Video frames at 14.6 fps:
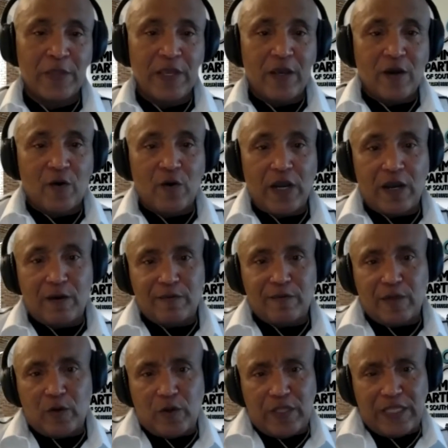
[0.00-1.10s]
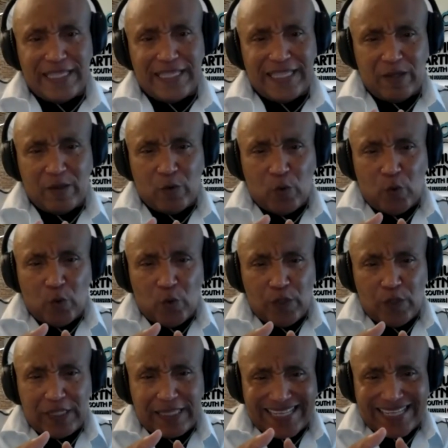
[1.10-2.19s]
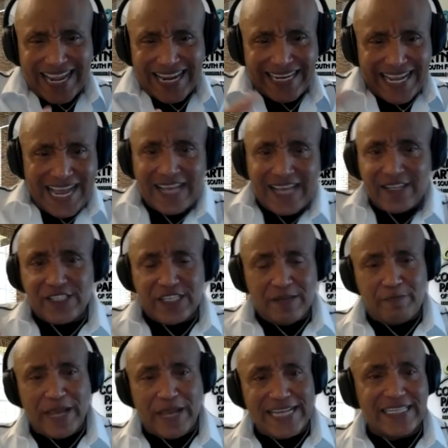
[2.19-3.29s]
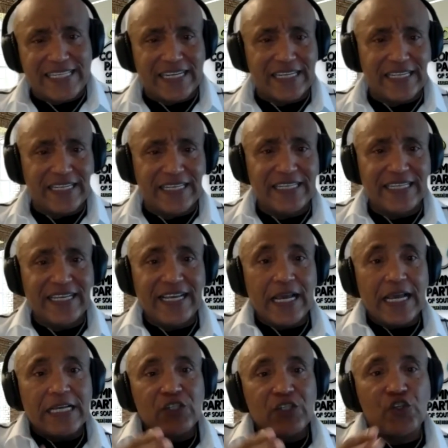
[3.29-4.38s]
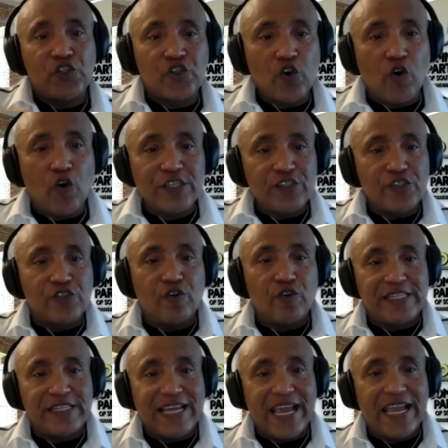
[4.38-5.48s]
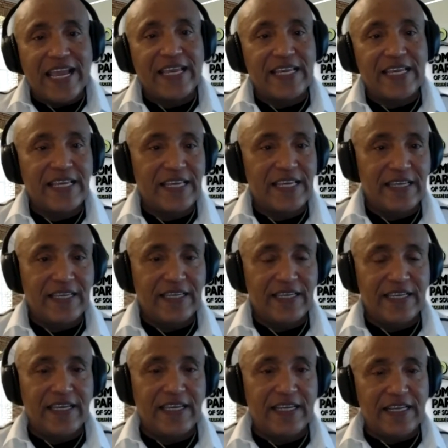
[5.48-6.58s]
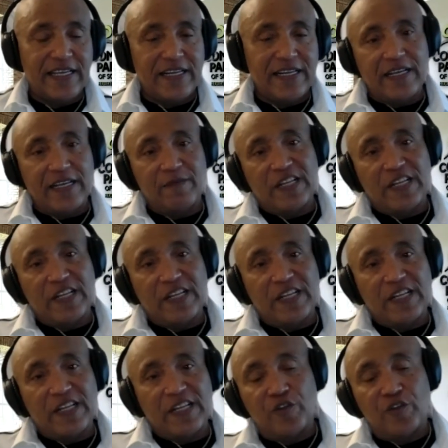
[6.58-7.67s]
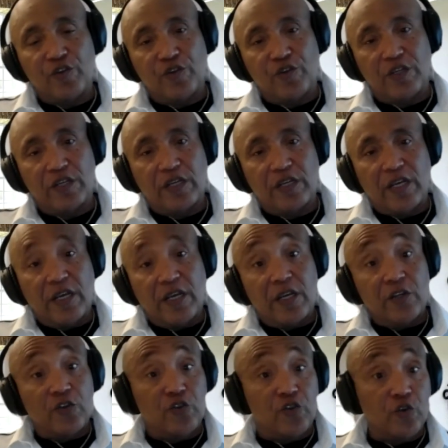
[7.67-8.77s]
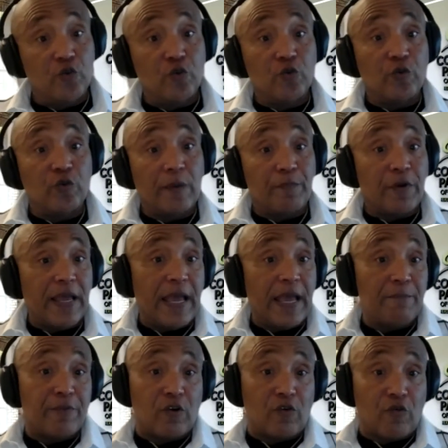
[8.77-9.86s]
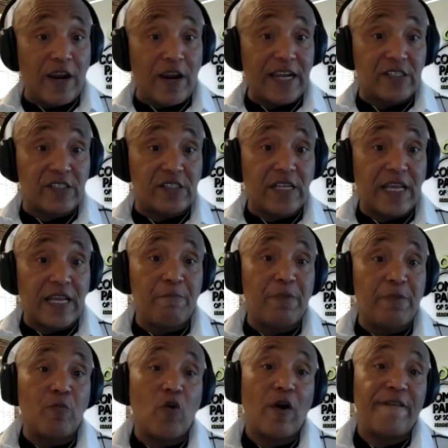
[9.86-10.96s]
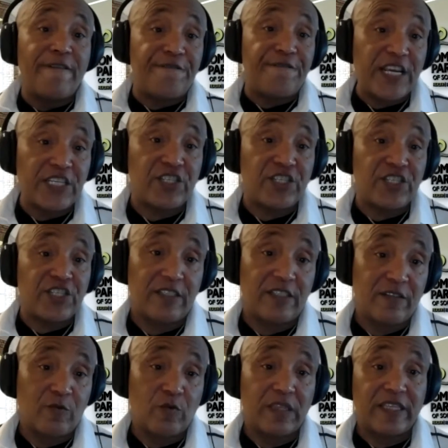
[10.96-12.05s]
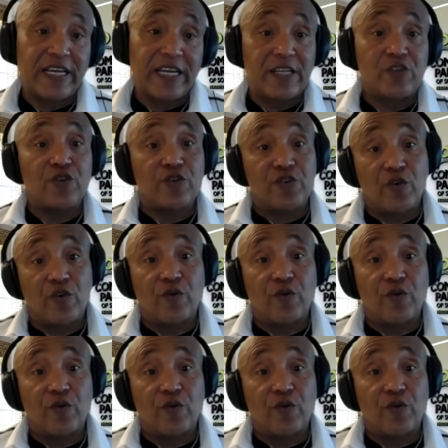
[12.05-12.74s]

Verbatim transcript: Well, technology basically shortens your day. It, it, it allows for you to do and progress and be more efficient with things you're doing.